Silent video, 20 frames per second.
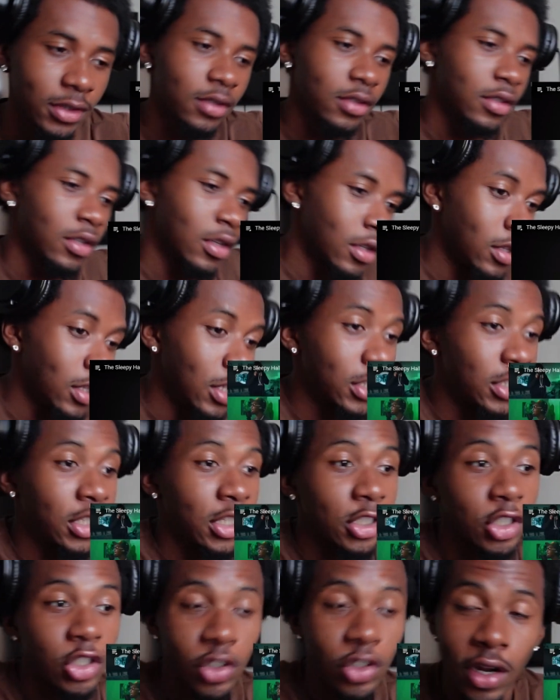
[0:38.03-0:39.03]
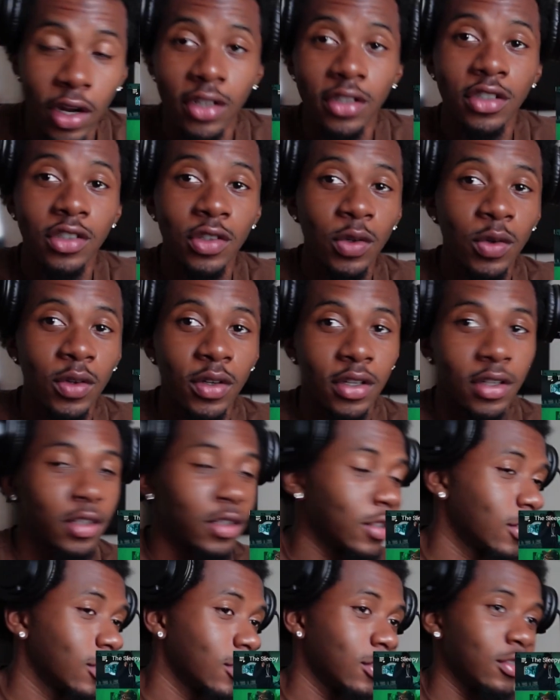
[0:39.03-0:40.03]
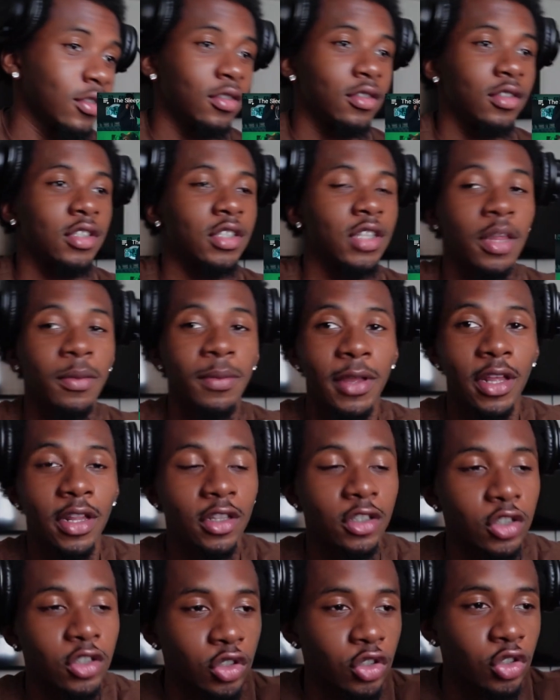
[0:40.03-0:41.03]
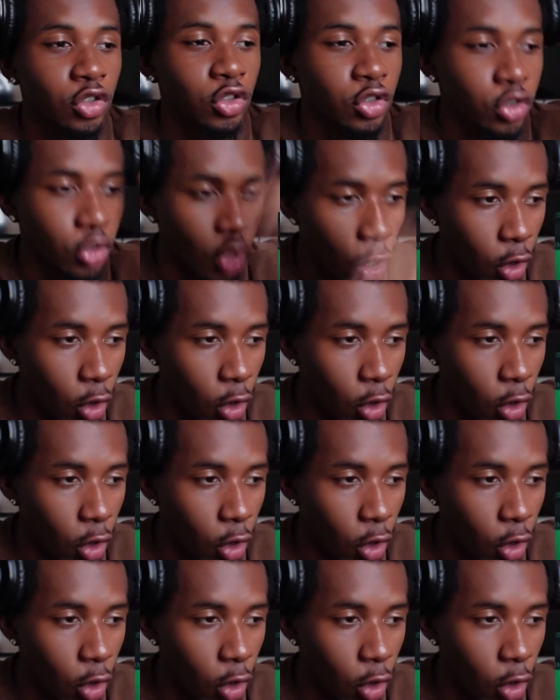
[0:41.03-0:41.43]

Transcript: Let's get straight into it. Skip, man. Let's go.